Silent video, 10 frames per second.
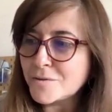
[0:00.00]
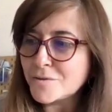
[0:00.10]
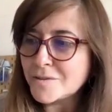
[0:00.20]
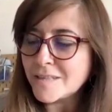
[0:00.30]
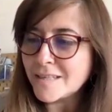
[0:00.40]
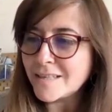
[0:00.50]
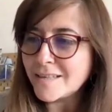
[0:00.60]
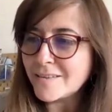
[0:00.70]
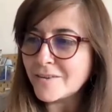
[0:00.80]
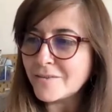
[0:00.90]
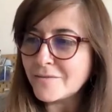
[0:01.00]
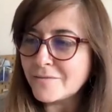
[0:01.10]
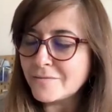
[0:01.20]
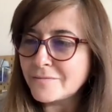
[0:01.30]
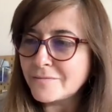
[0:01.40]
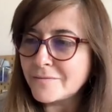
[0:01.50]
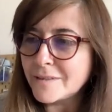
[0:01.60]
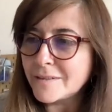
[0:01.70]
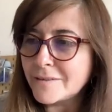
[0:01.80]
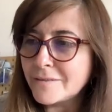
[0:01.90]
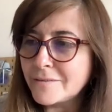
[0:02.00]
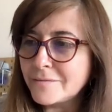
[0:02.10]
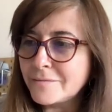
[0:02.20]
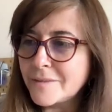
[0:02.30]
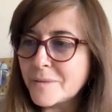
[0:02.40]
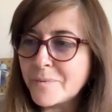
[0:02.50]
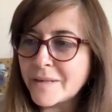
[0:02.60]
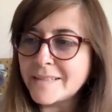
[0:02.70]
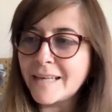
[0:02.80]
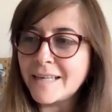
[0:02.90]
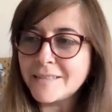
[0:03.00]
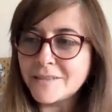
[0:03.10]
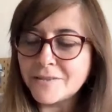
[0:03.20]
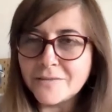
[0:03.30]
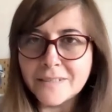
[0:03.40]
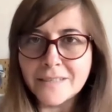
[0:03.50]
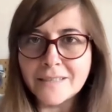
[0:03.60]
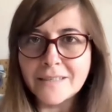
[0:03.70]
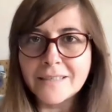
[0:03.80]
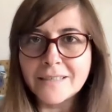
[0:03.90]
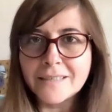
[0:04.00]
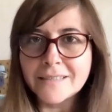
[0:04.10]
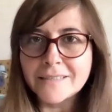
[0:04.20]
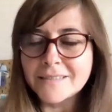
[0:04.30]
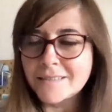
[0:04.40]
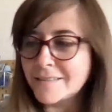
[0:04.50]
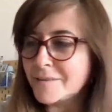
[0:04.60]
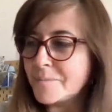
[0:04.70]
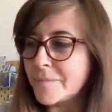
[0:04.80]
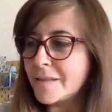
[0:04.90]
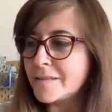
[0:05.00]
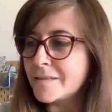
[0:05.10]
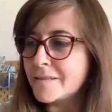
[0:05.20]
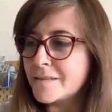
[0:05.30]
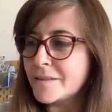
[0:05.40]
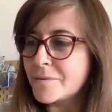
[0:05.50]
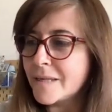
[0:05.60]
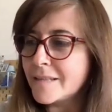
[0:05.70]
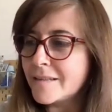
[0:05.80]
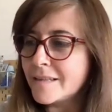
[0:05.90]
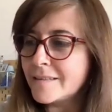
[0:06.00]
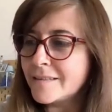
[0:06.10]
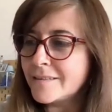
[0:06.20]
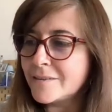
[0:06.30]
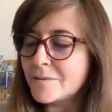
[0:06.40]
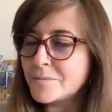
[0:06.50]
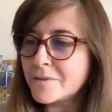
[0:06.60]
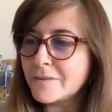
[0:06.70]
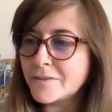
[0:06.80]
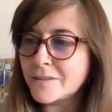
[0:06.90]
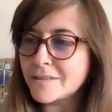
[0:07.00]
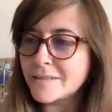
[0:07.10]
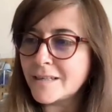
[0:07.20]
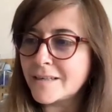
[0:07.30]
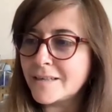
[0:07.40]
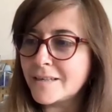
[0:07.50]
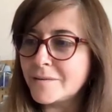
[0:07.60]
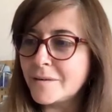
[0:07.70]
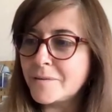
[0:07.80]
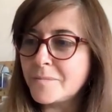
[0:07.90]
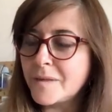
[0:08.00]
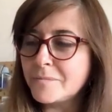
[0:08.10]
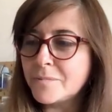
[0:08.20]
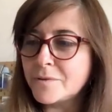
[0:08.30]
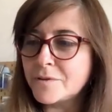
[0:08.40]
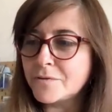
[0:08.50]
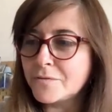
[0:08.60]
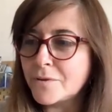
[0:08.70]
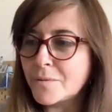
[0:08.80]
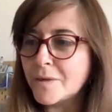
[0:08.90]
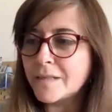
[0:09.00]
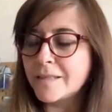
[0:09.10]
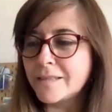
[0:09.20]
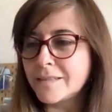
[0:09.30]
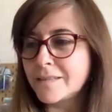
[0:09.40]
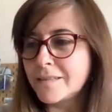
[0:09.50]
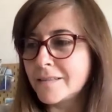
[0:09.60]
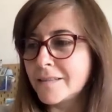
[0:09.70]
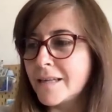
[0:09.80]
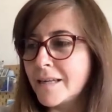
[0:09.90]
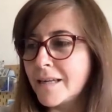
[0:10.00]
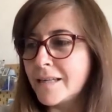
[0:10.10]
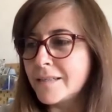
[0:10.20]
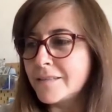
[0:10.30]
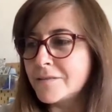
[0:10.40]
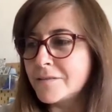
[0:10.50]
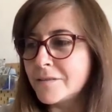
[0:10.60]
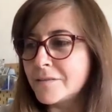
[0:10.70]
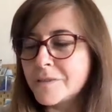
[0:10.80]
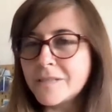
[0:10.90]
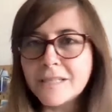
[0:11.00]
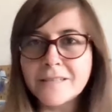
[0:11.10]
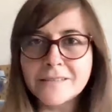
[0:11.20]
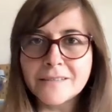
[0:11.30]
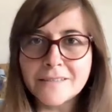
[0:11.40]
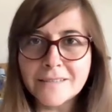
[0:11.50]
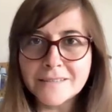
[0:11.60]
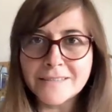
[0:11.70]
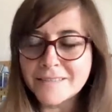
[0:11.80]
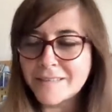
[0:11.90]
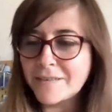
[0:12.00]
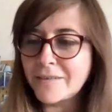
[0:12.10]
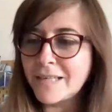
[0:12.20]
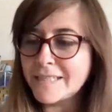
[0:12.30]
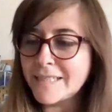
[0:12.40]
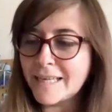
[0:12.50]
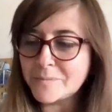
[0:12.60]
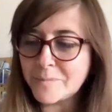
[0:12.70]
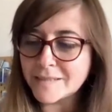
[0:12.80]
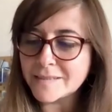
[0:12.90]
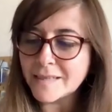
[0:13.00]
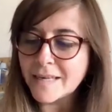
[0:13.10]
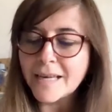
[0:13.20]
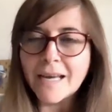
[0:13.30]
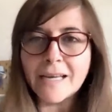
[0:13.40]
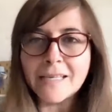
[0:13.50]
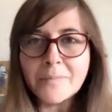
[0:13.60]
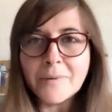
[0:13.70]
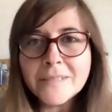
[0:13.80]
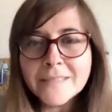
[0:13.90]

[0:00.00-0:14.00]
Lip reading: to see the the practicality of it. I think it's a great thing that the observatories are being pushed forward, and especially the sustainability aspects. And about the